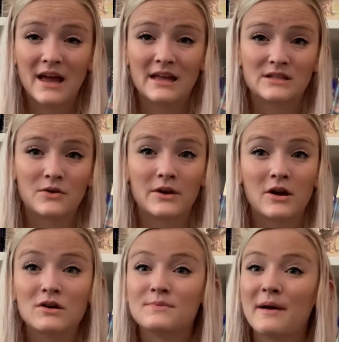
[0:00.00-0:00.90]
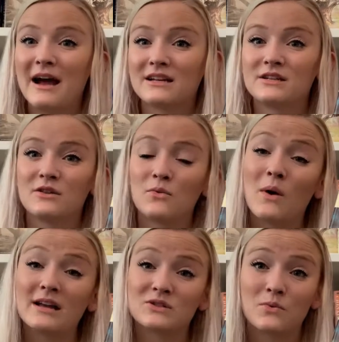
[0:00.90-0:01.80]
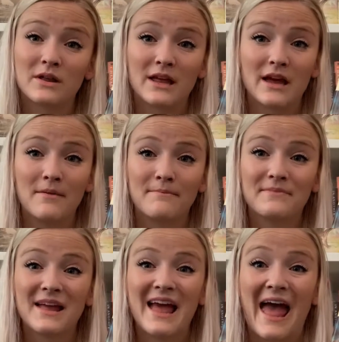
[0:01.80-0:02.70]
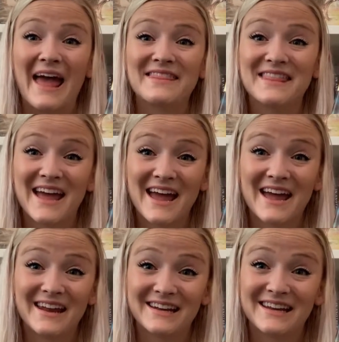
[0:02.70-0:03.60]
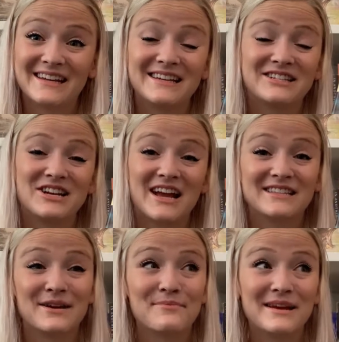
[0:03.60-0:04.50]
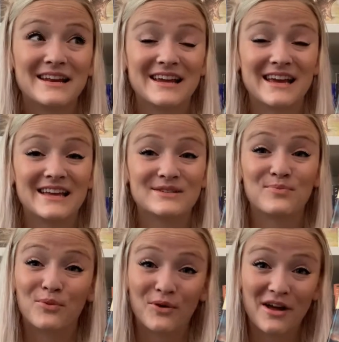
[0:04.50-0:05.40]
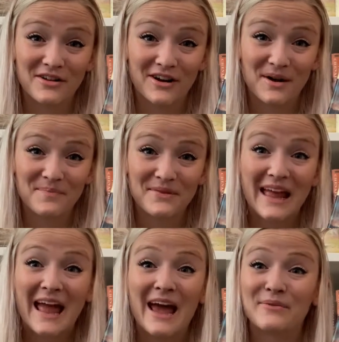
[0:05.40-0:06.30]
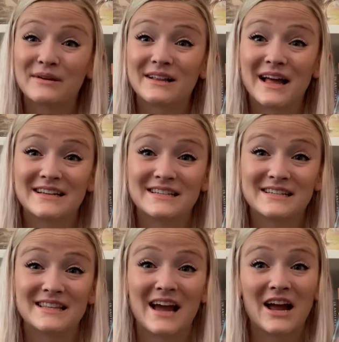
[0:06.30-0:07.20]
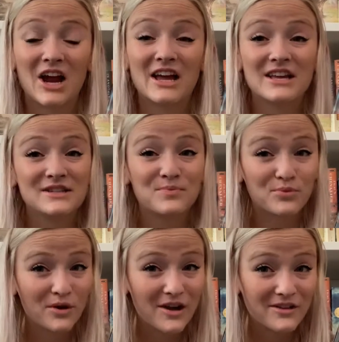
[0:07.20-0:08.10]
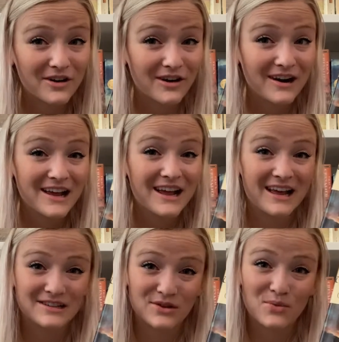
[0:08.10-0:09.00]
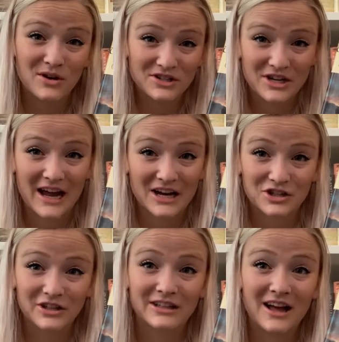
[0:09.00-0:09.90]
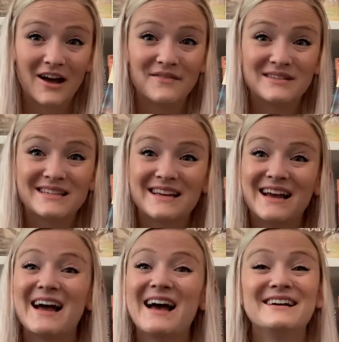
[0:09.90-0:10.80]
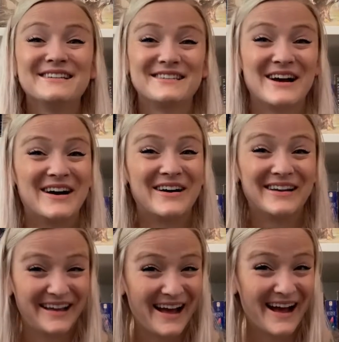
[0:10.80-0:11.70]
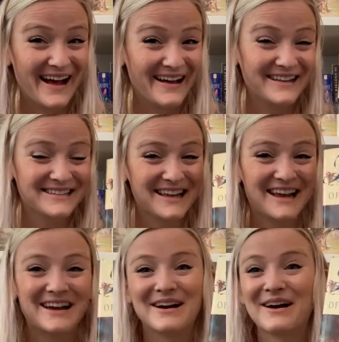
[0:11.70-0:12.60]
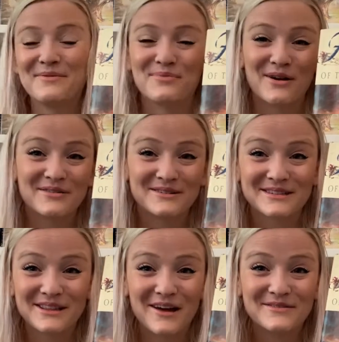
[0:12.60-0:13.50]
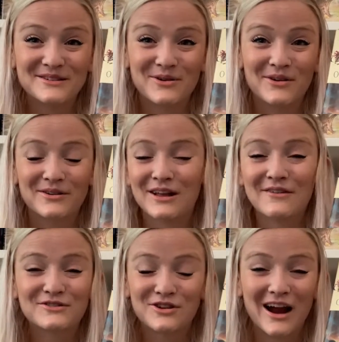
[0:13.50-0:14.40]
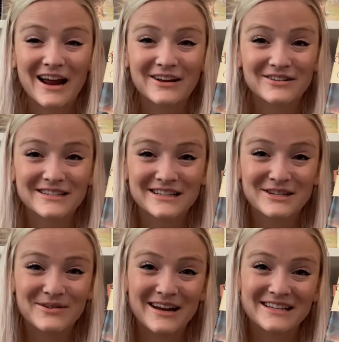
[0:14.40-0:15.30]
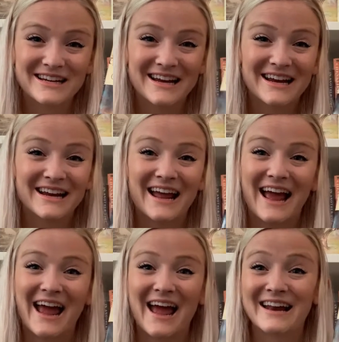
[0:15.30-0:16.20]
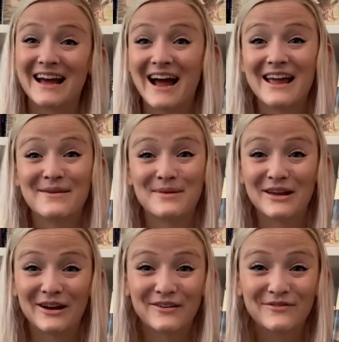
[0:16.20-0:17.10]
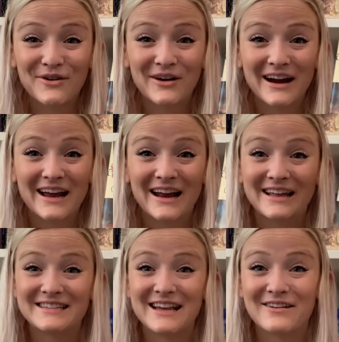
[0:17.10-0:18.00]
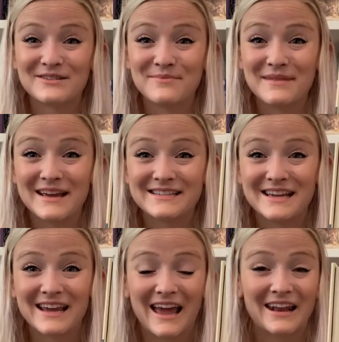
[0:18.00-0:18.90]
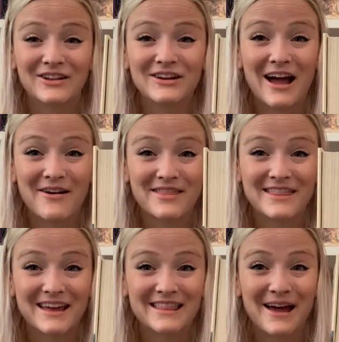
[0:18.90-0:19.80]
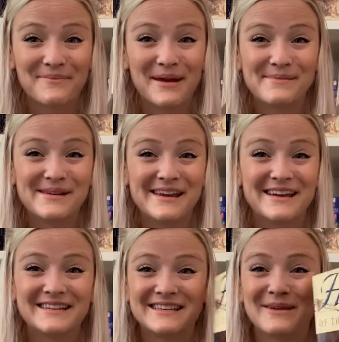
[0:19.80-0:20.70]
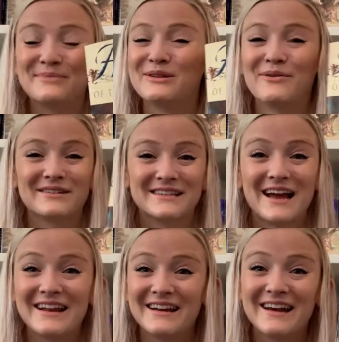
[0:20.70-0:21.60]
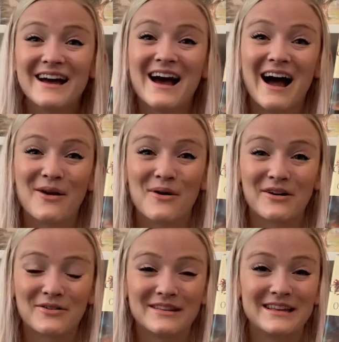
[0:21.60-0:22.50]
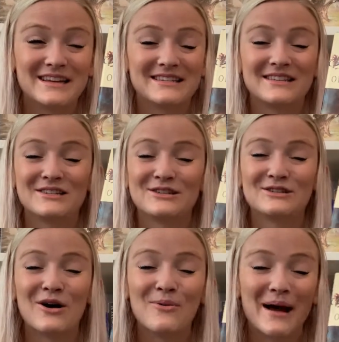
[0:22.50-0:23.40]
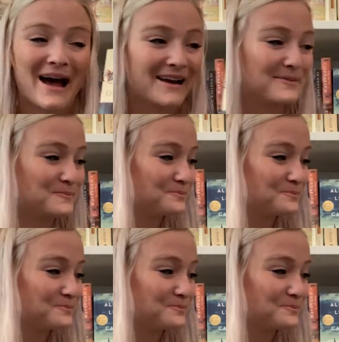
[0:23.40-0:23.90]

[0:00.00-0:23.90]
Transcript: And so he goes back to the West with him. And then she ends up meeting his brother and realizes that his brother is the one she actually loves. So yeah, it's like a brother's love story, love triangle situation, and I am here for it. It sounds amazing, and look how thick that baby is. I'm so excited. I want to read this so bad.